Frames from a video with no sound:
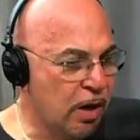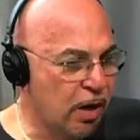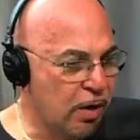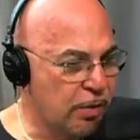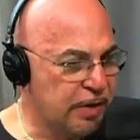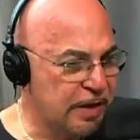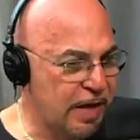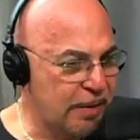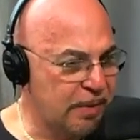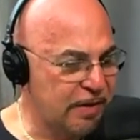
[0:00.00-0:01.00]
oh, then
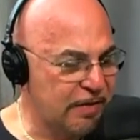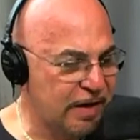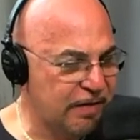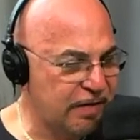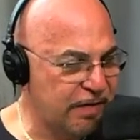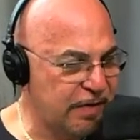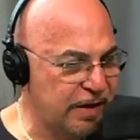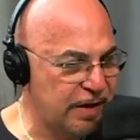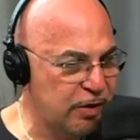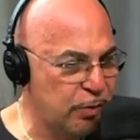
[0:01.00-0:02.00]
that means that stuff
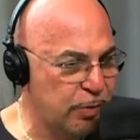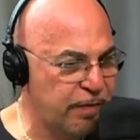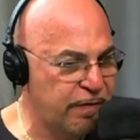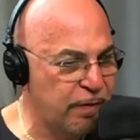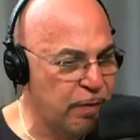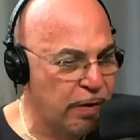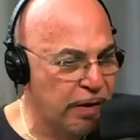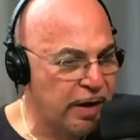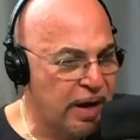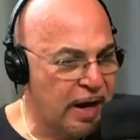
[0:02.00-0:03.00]
that I knew
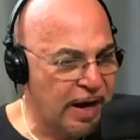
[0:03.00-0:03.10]
before,